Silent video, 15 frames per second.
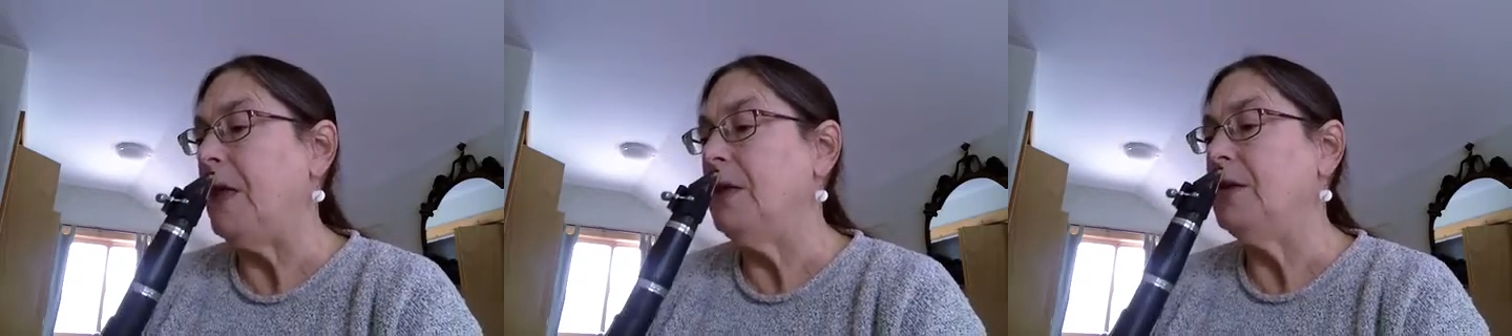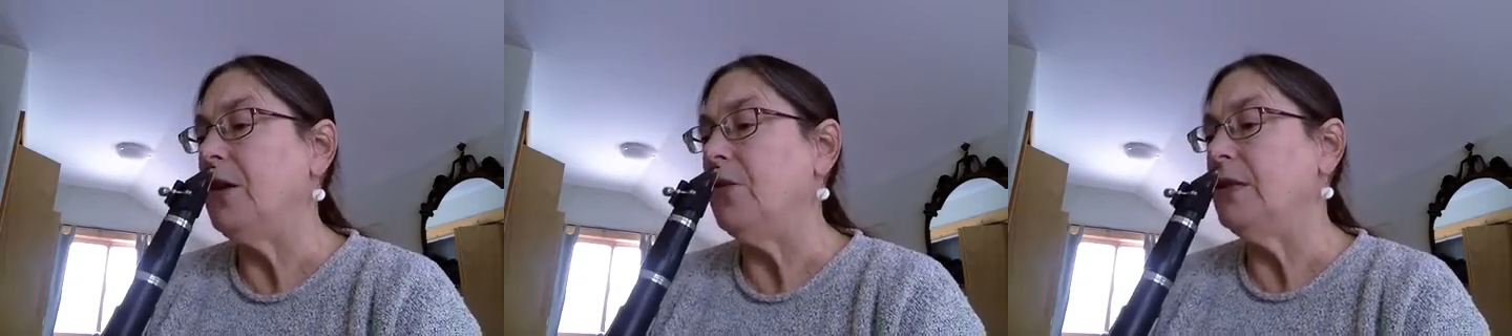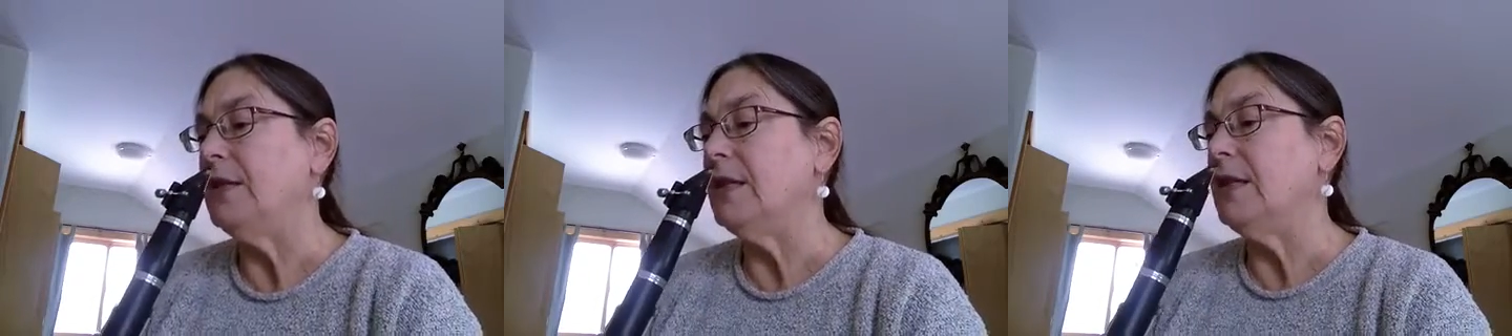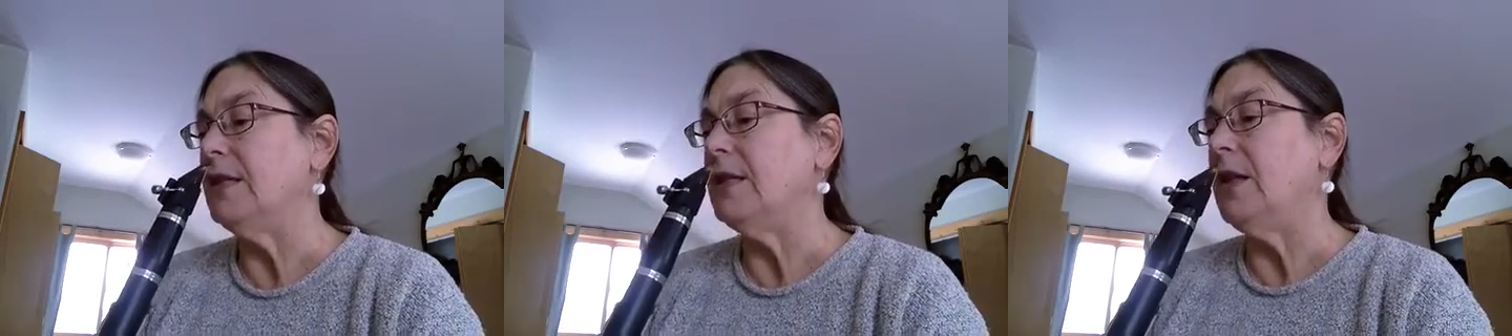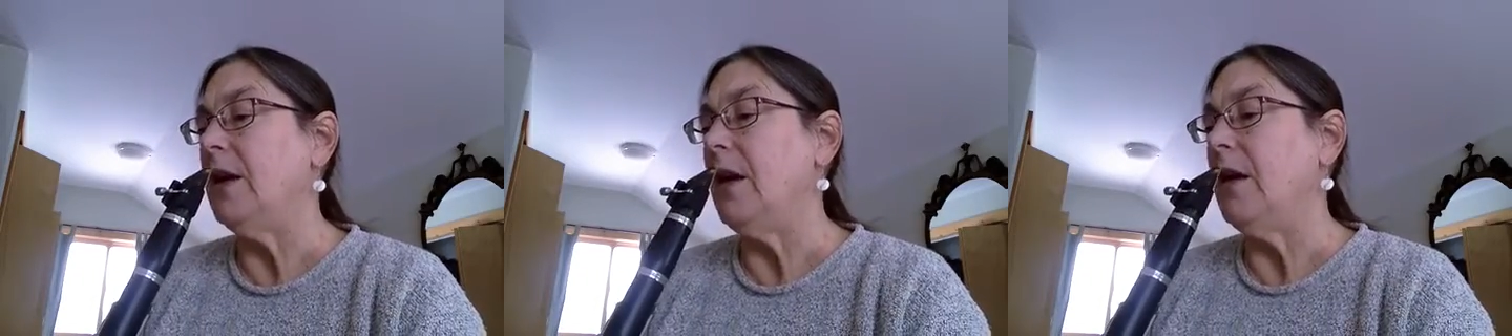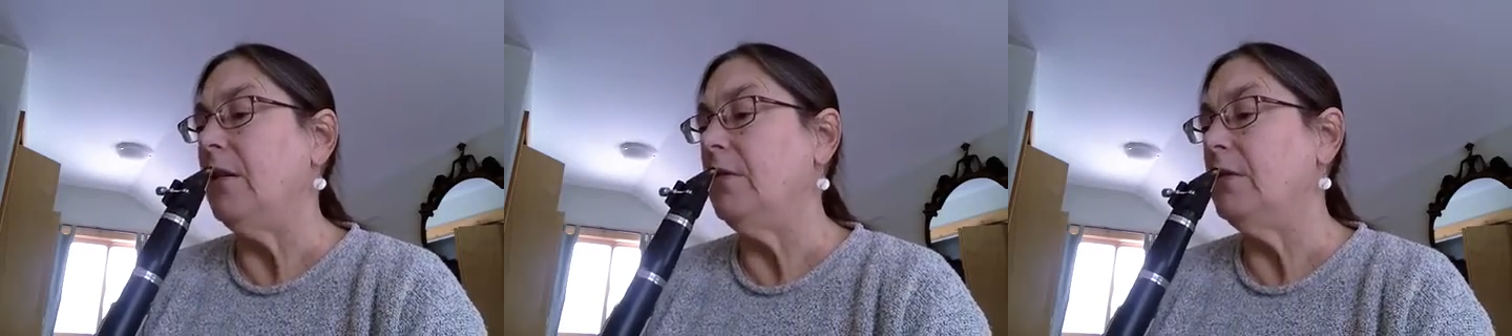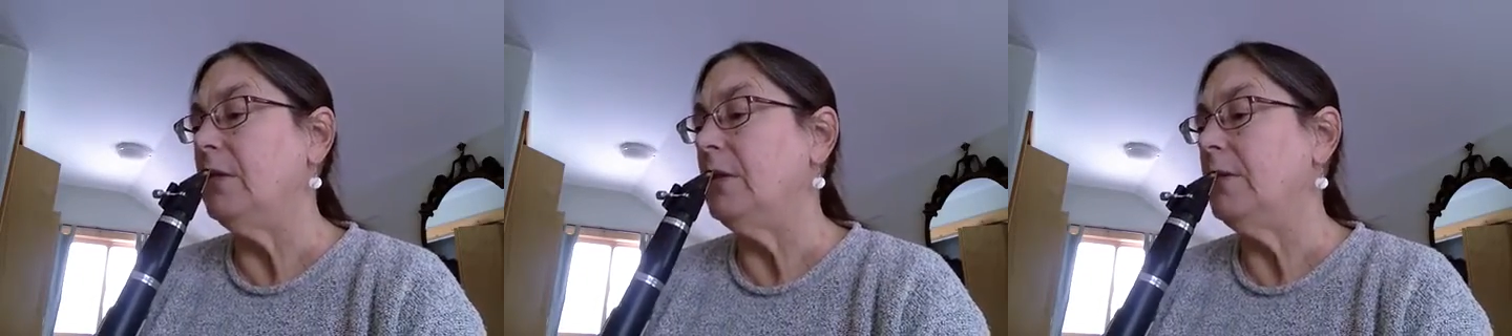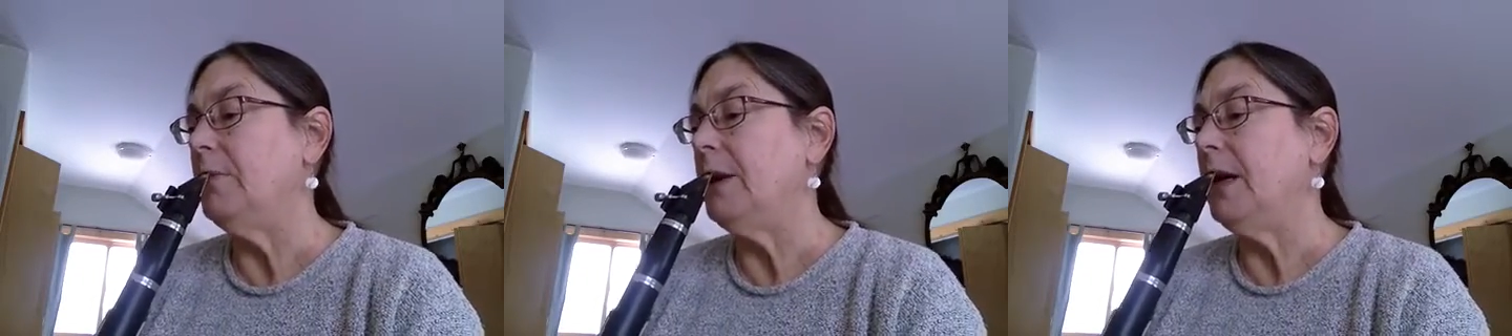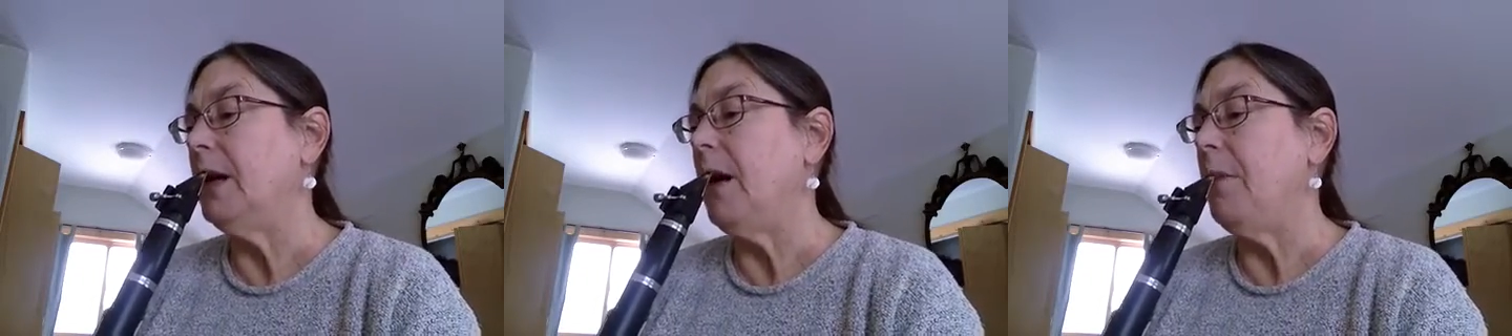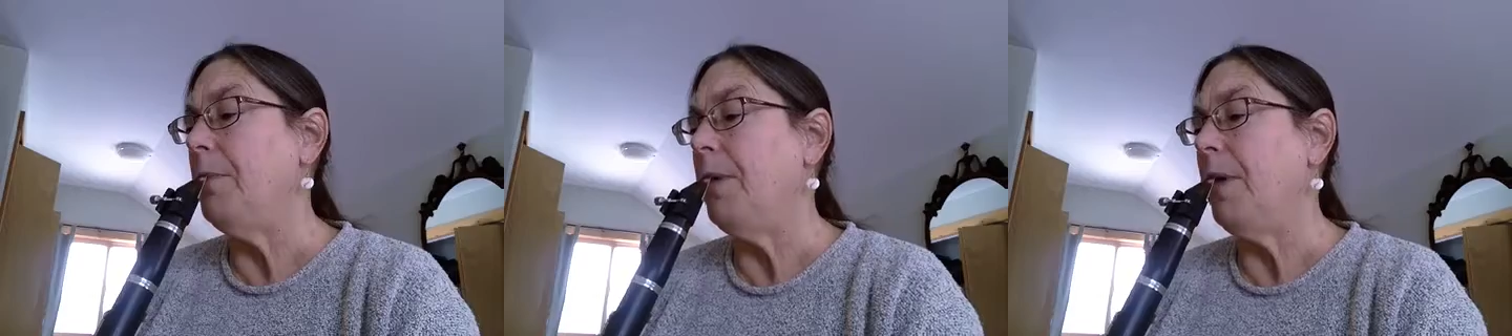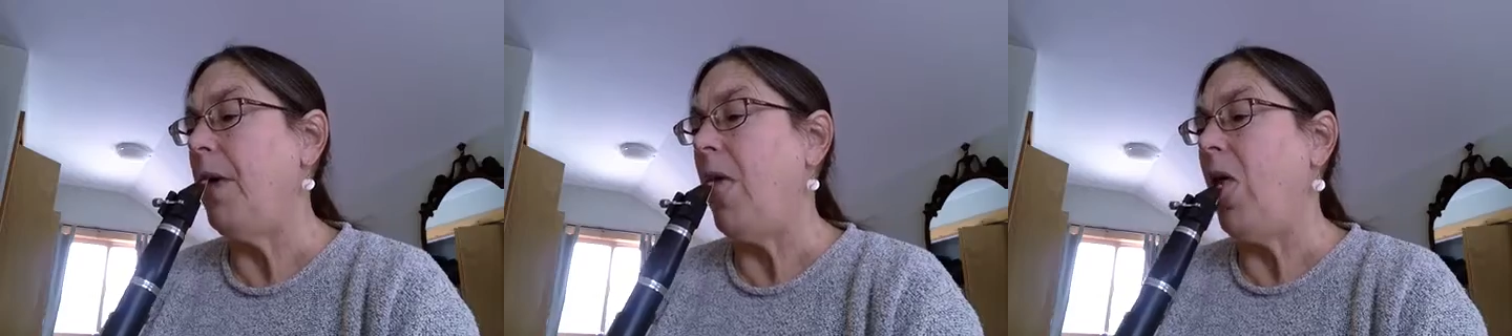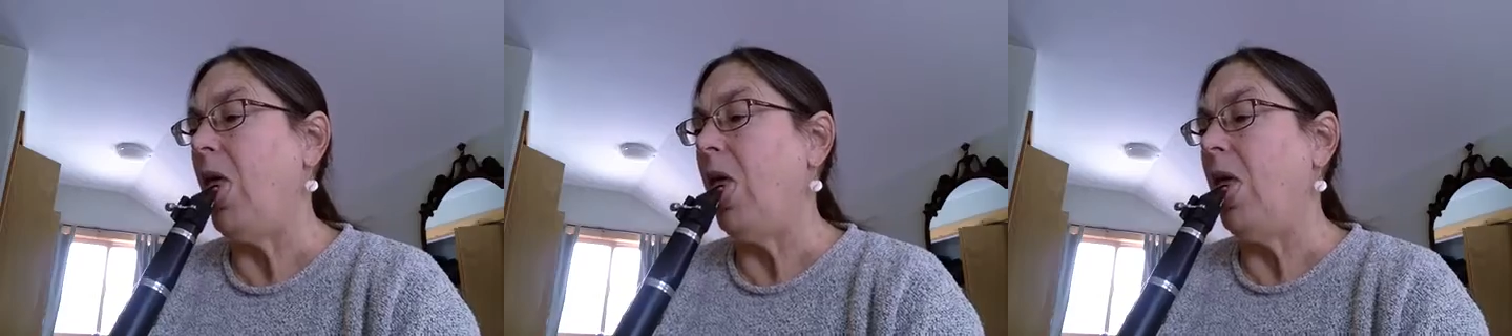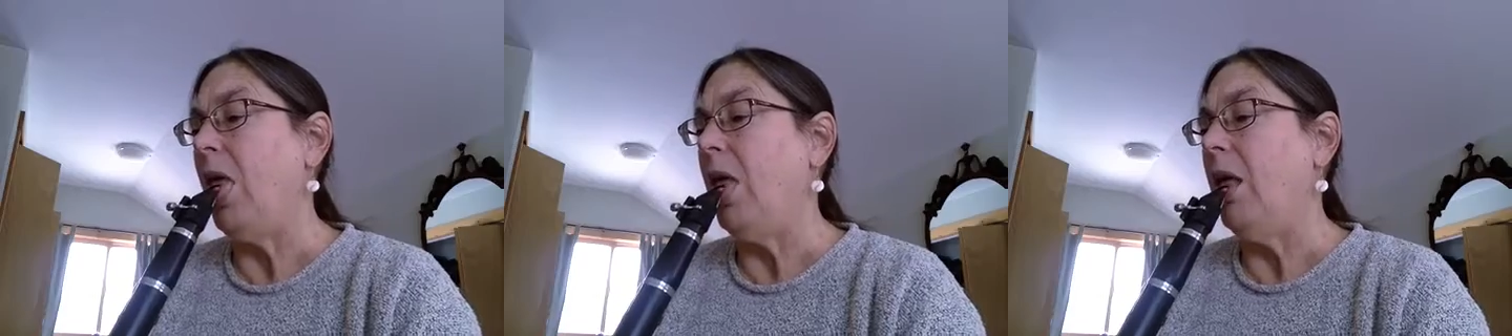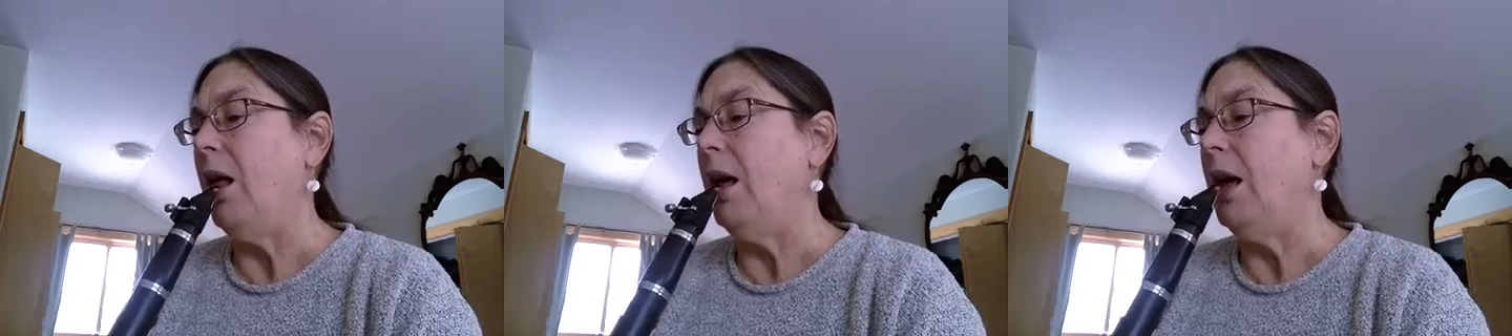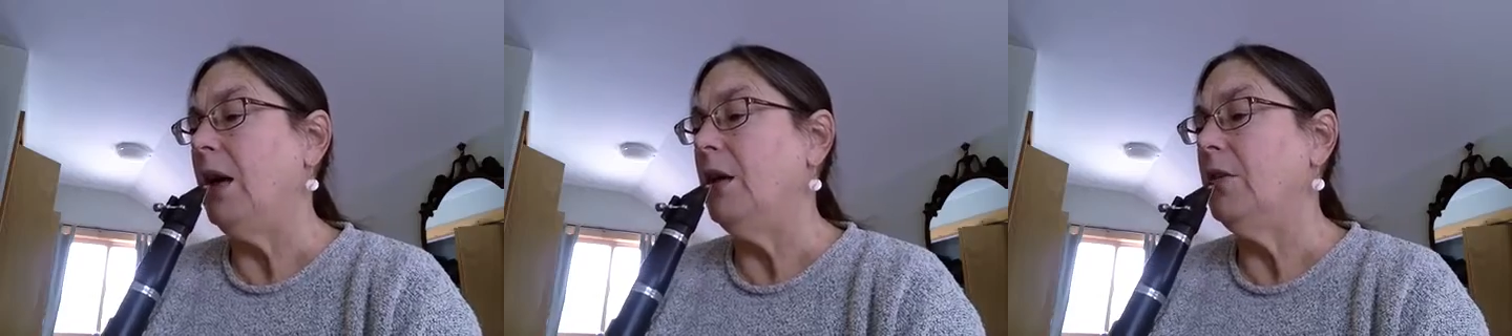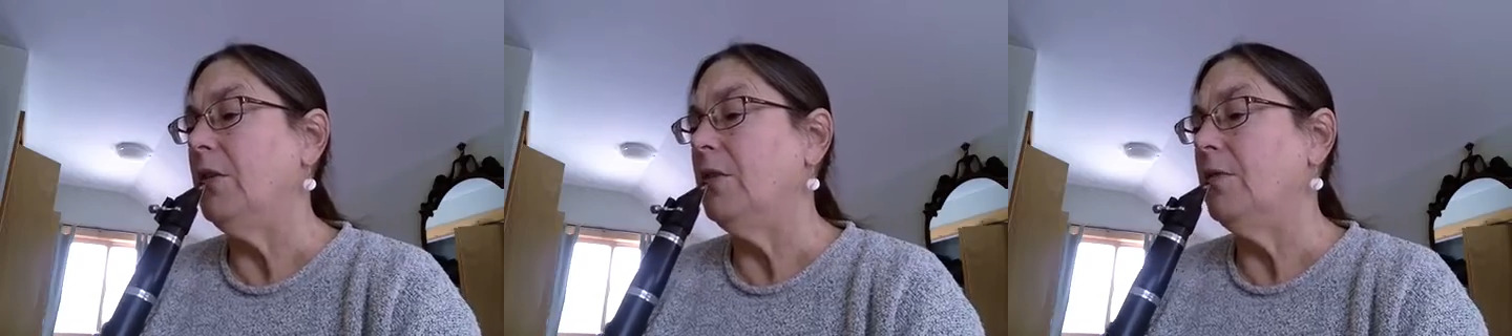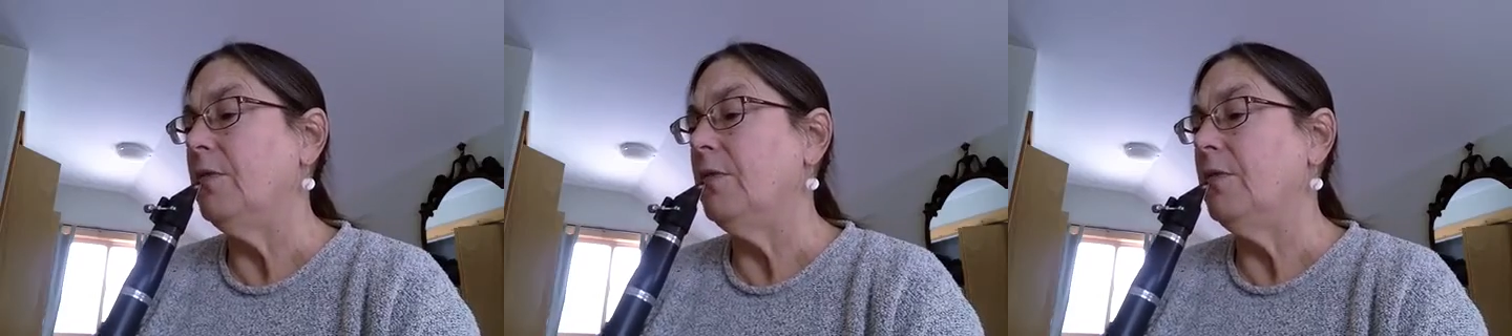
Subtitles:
So this is the pickup, 15